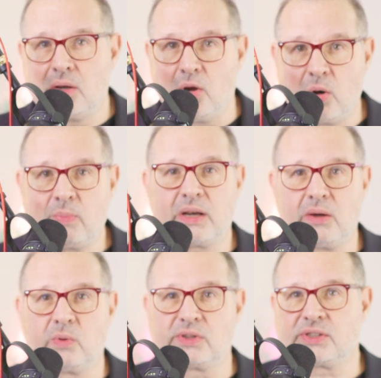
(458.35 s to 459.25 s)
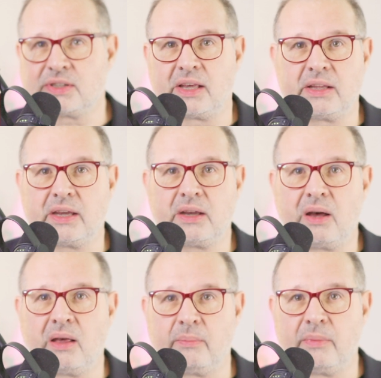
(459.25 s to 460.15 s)
Nobody was selling
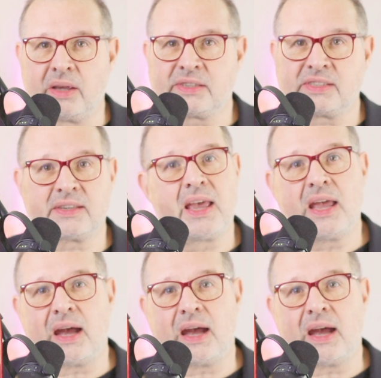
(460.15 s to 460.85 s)
en masse.